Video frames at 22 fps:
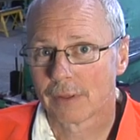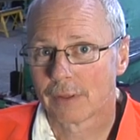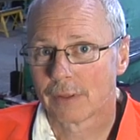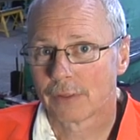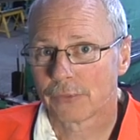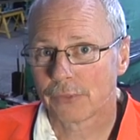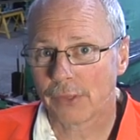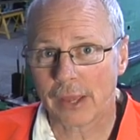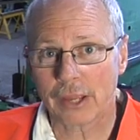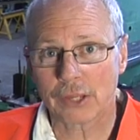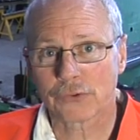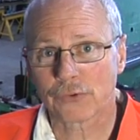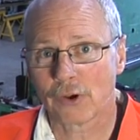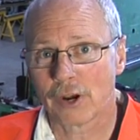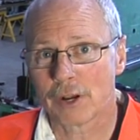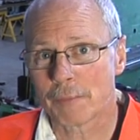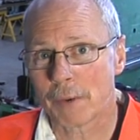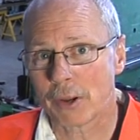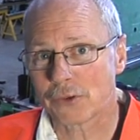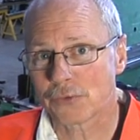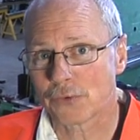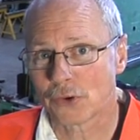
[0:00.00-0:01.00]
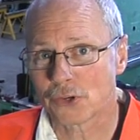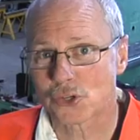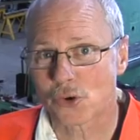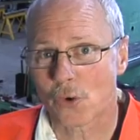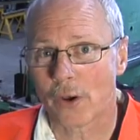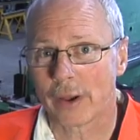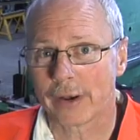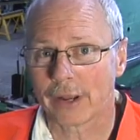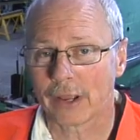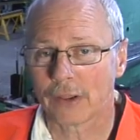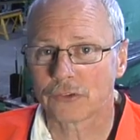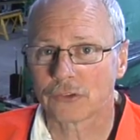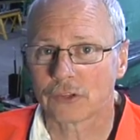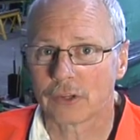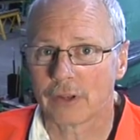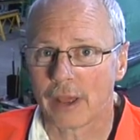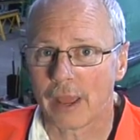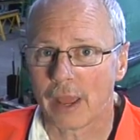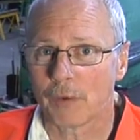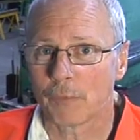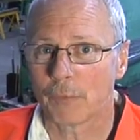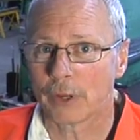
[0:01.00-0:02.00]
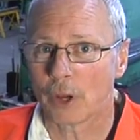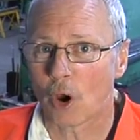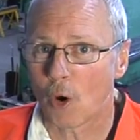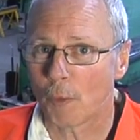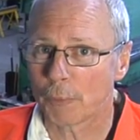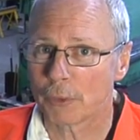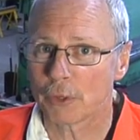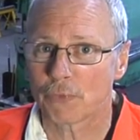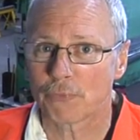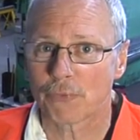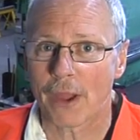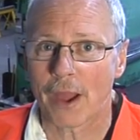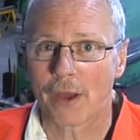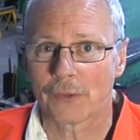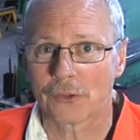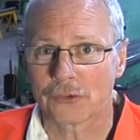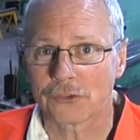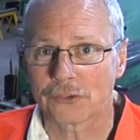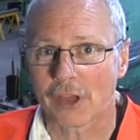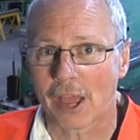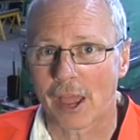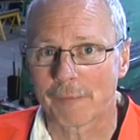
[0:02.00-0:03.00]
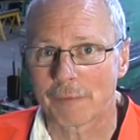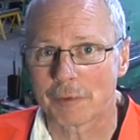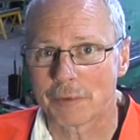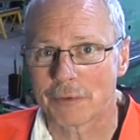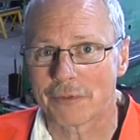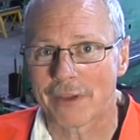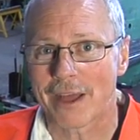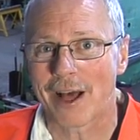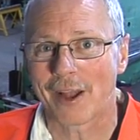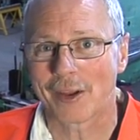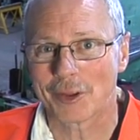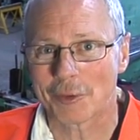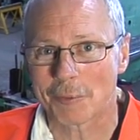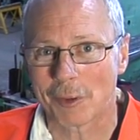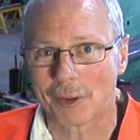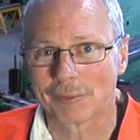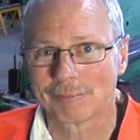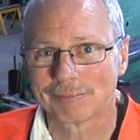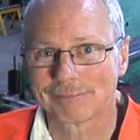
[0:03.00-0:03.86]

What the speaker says: Thanks very much for joining us today. We hope you found this time to be valuable.